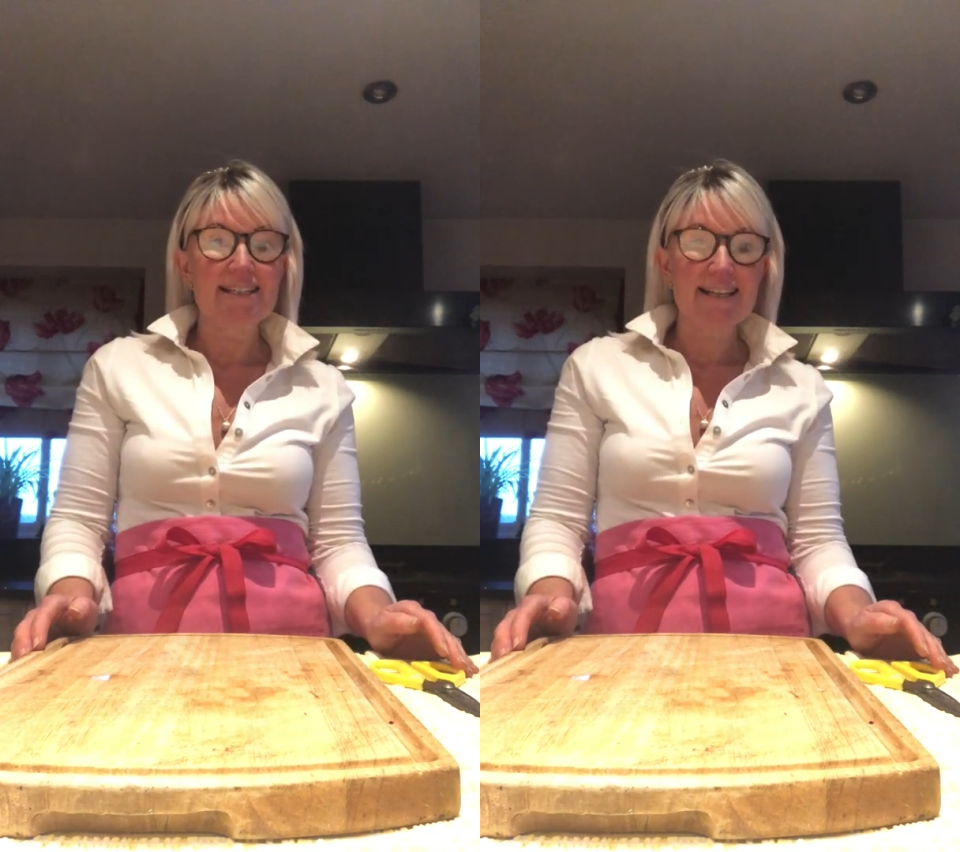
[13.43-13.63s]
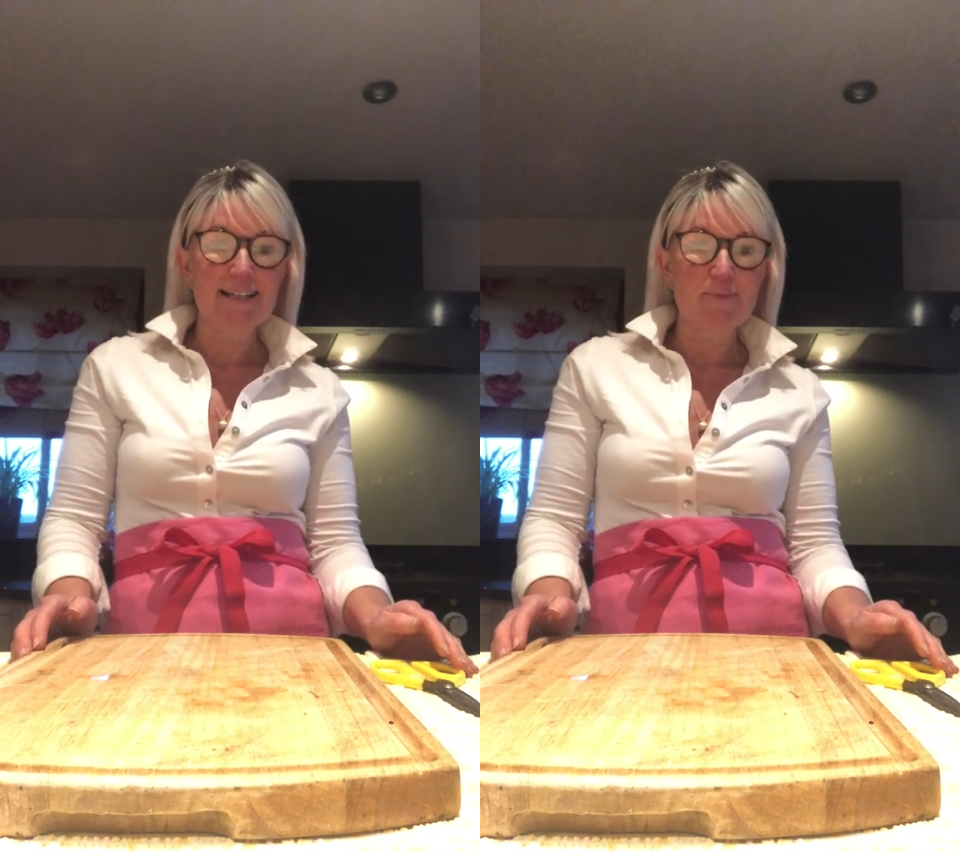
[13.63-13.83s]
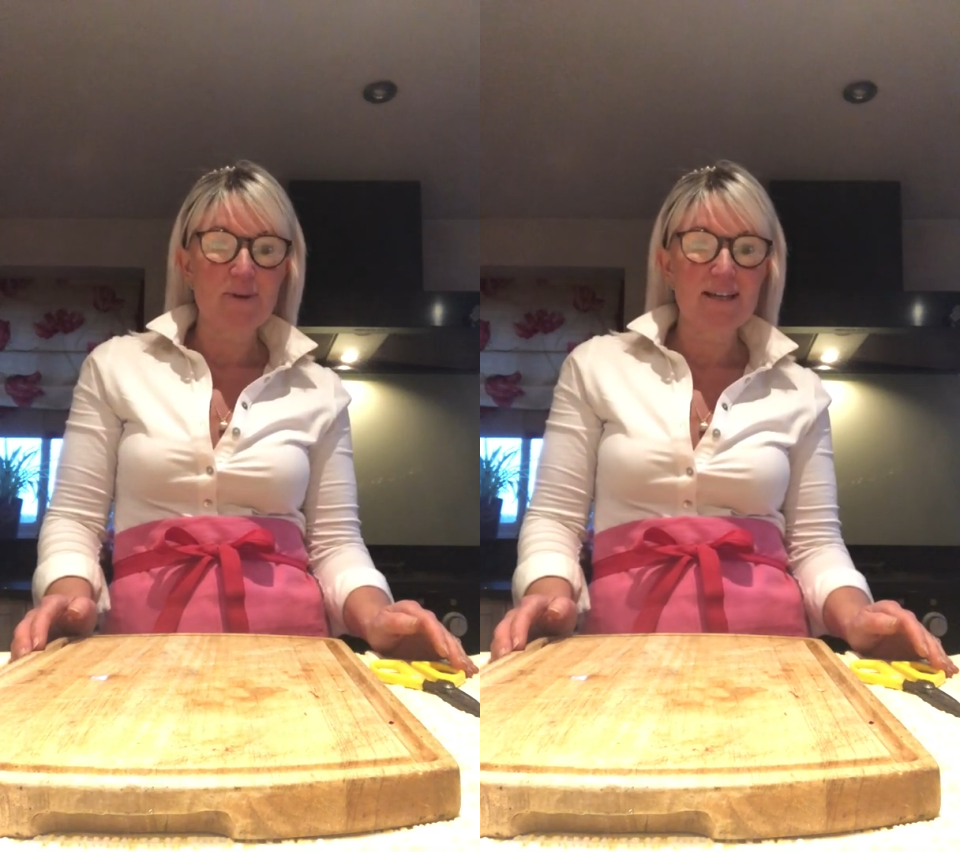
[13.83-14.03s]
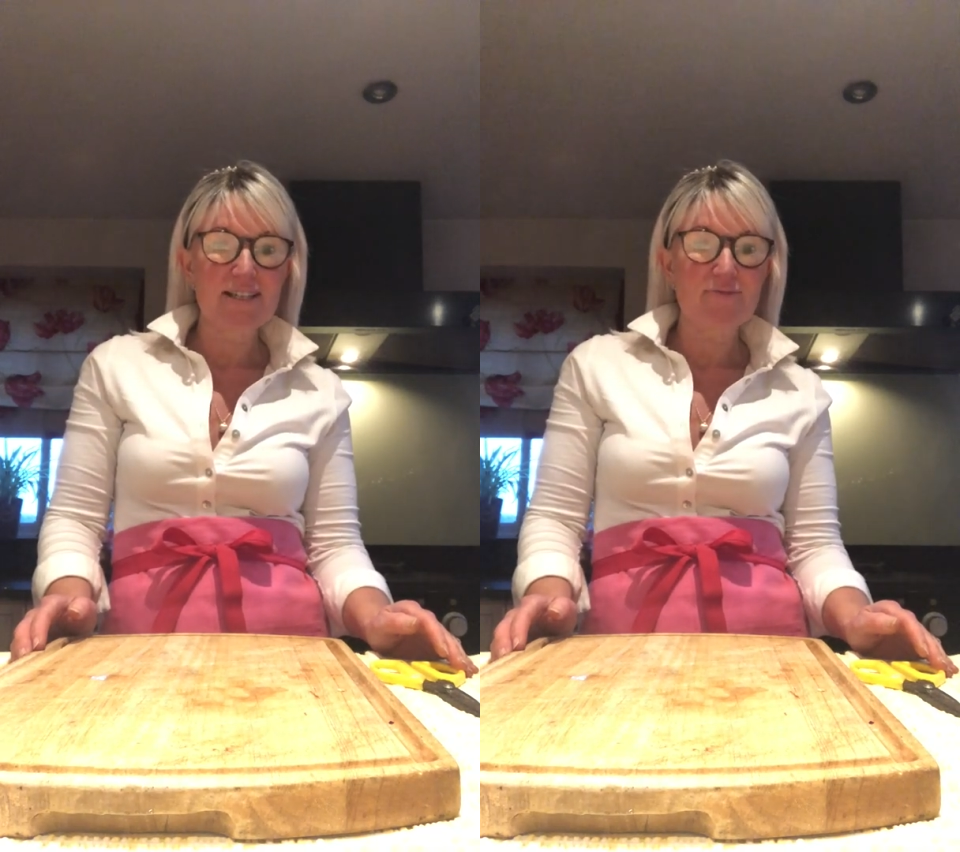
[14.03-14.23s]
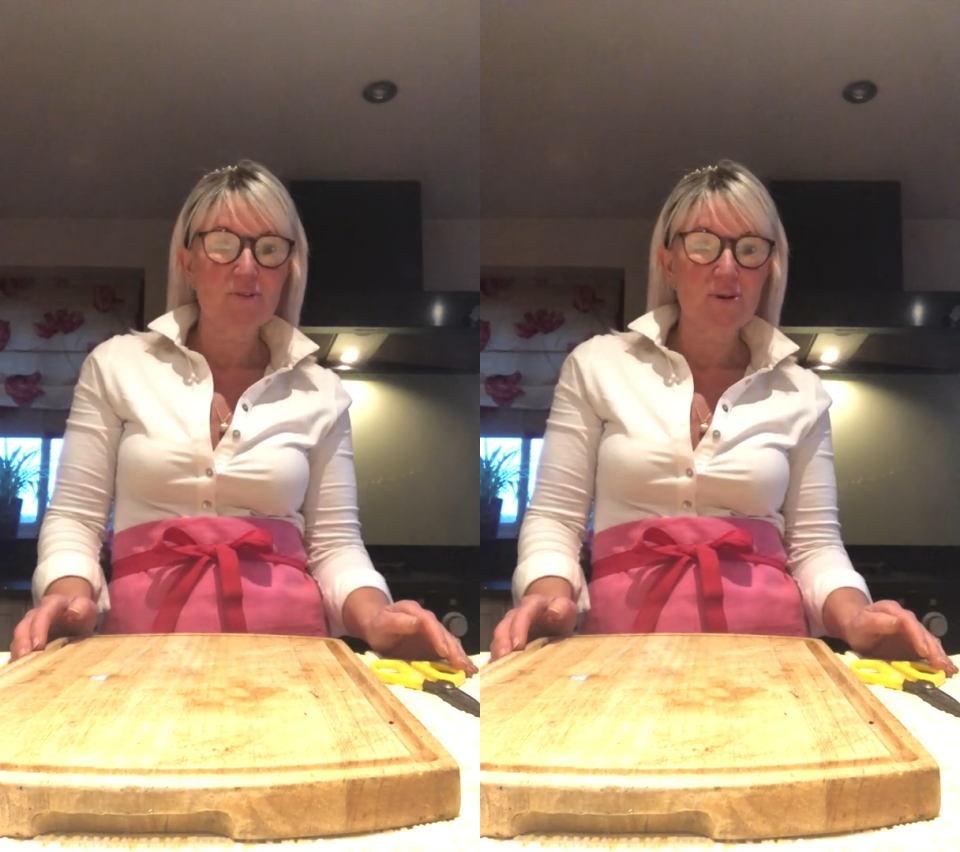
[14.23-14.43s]

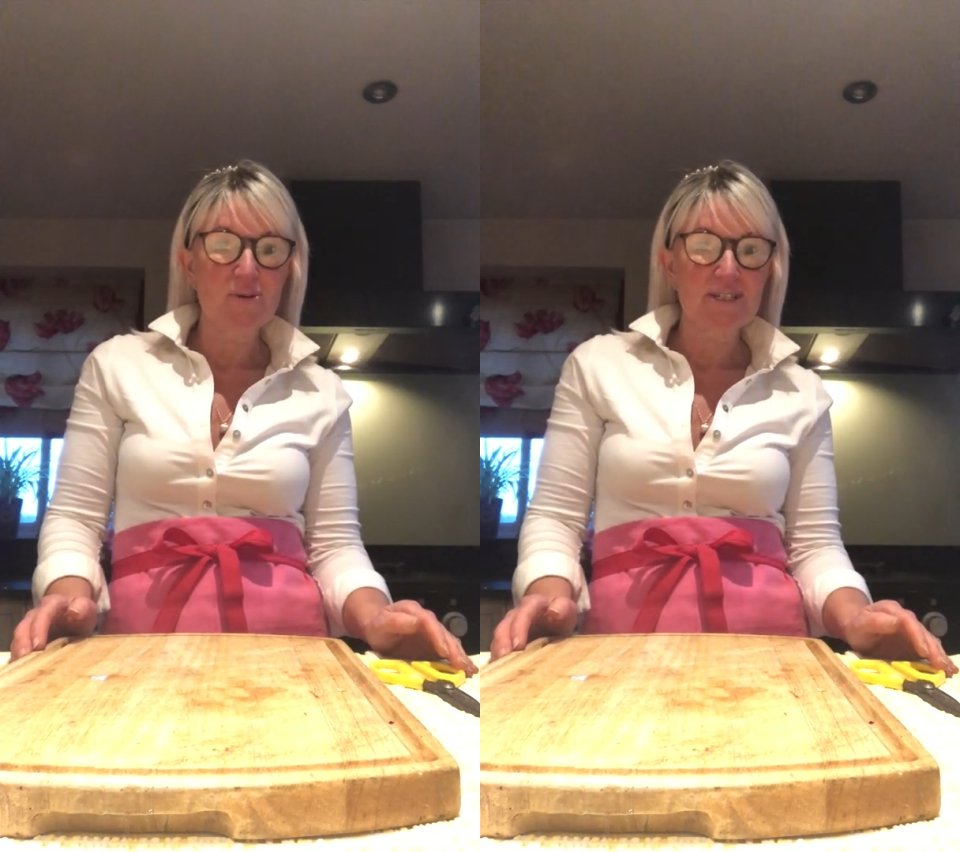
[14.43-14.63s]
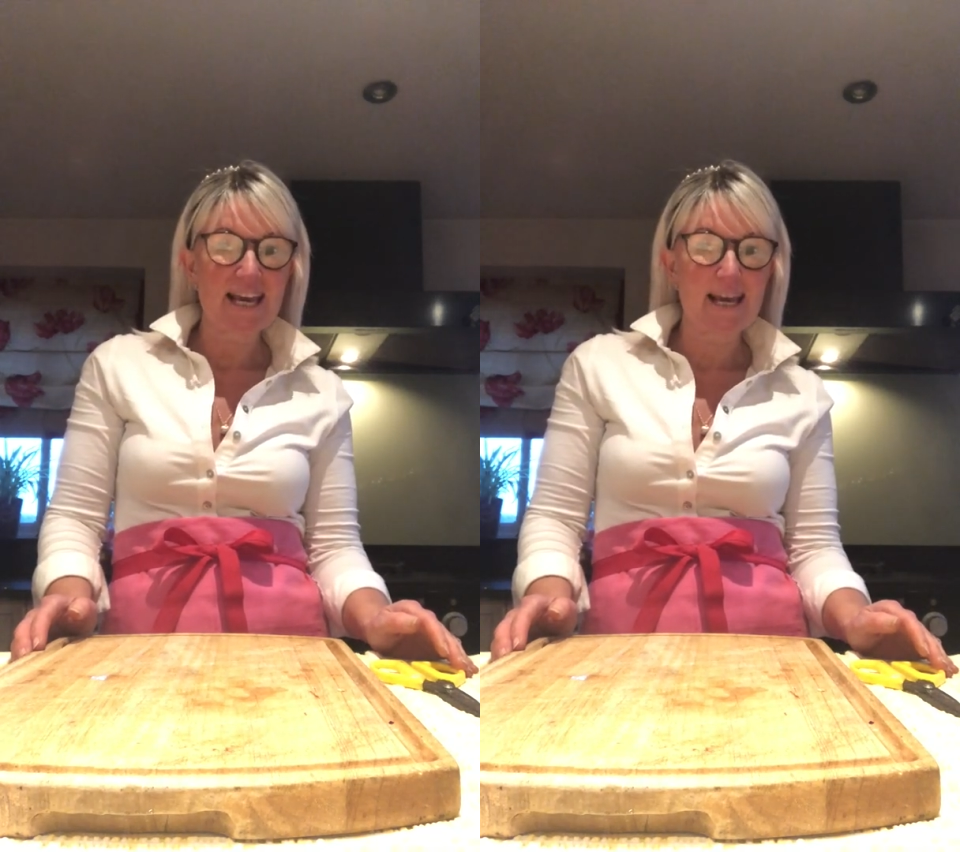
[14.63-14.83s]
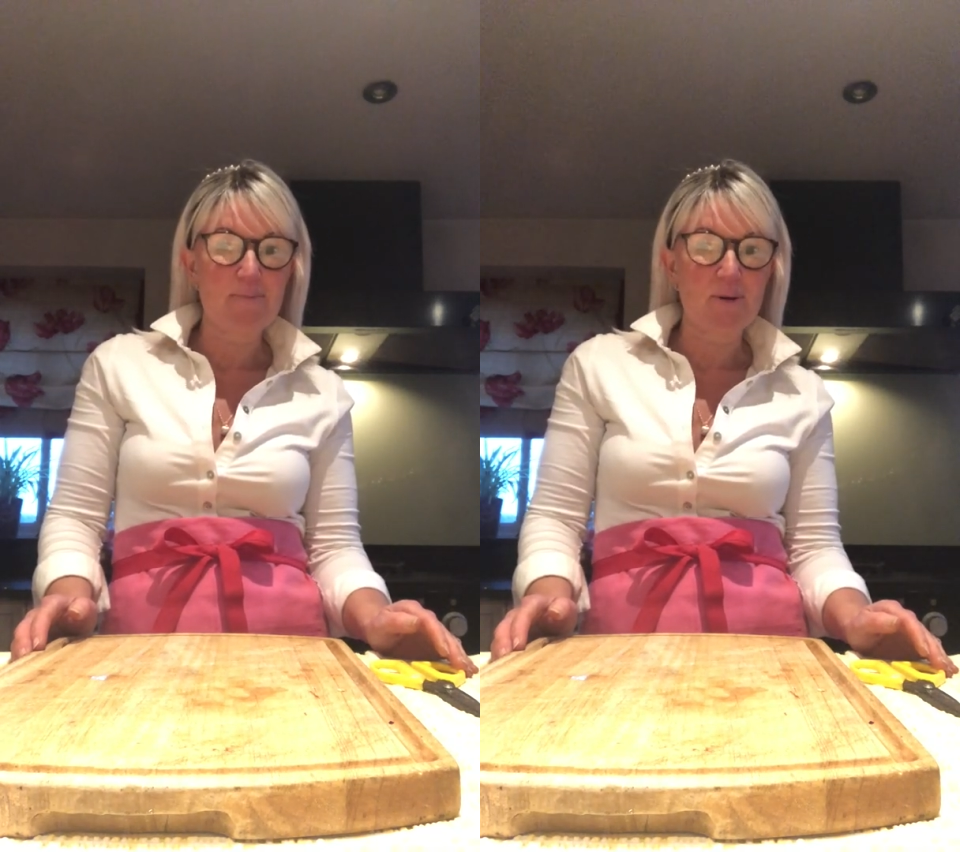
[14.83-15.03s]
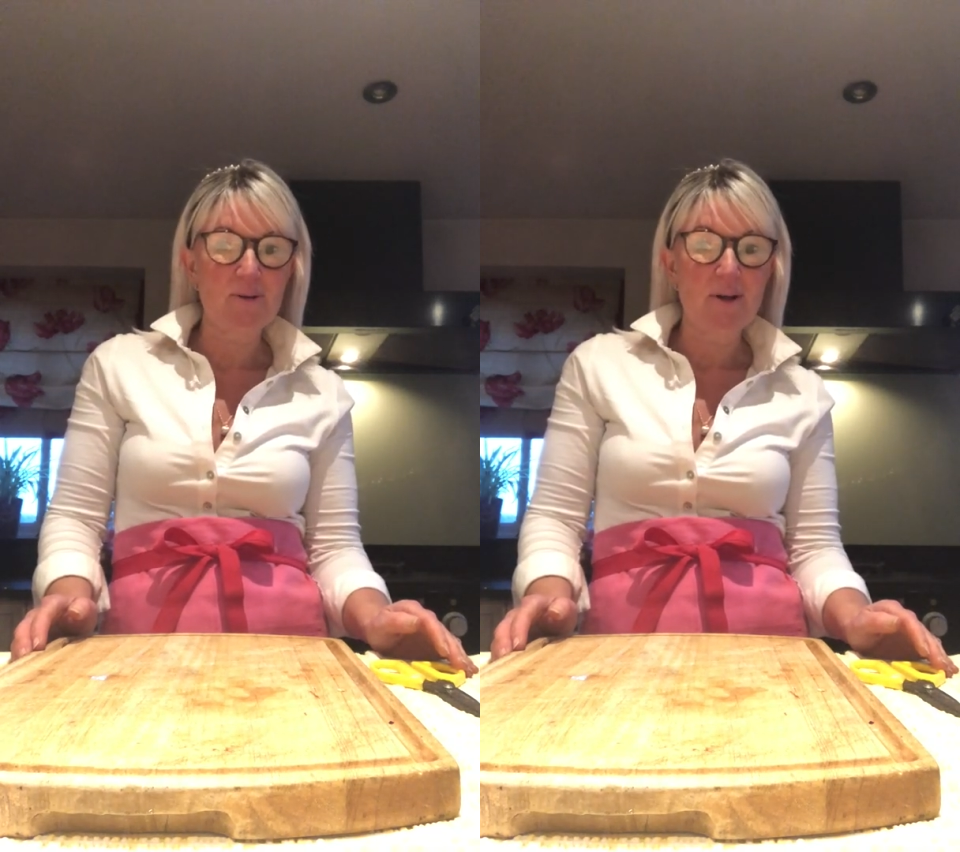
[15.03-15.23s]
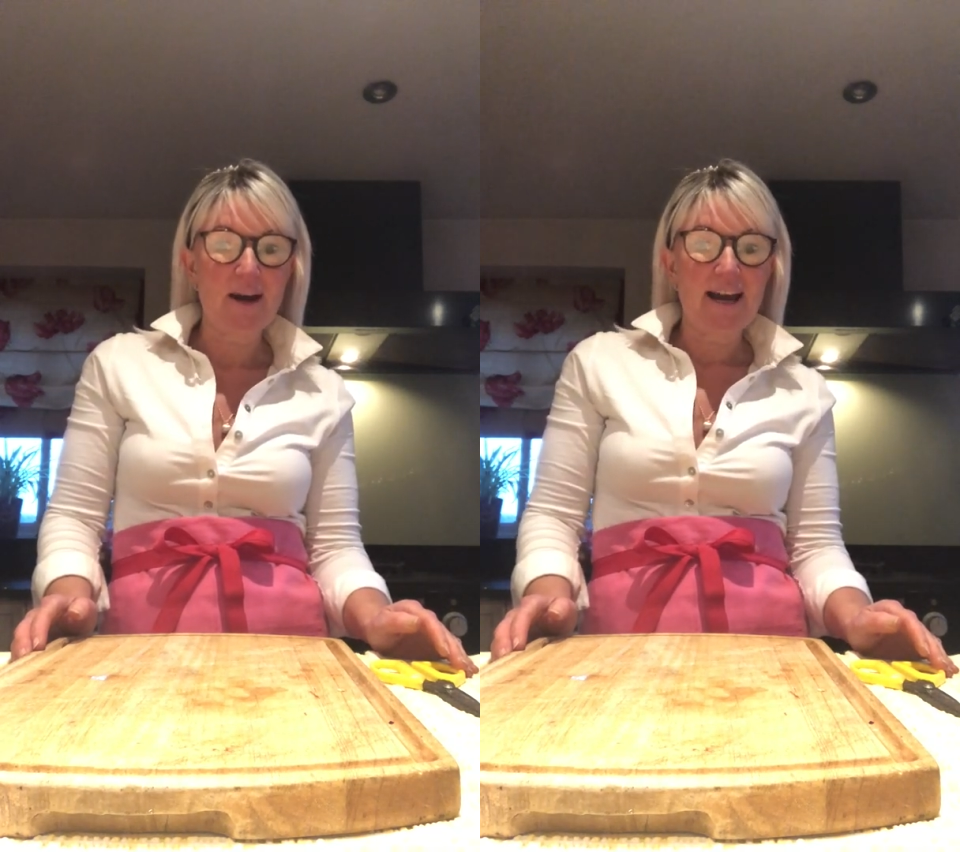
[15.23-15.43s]
centrepiece for your table,